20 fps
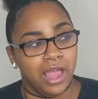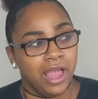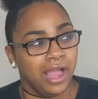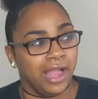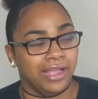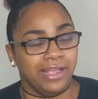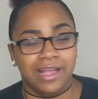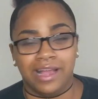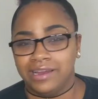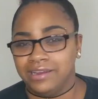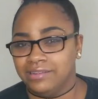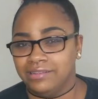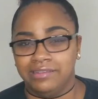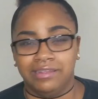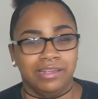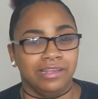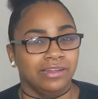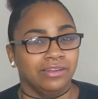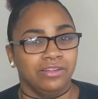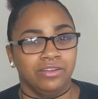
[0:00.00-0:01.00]
I kind of
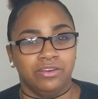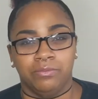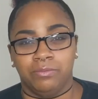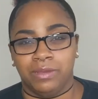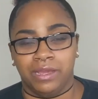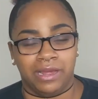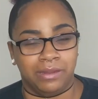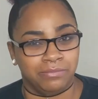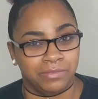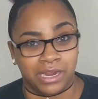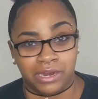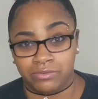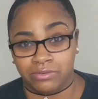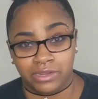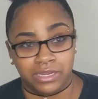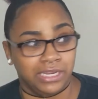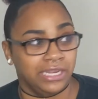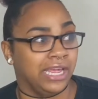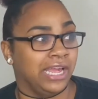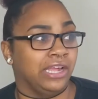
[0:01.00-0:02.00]
sing a little bit. I'm not
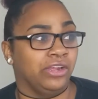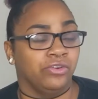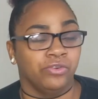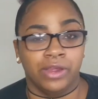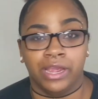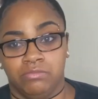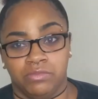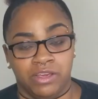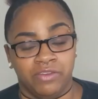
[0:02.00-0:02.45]
really that great.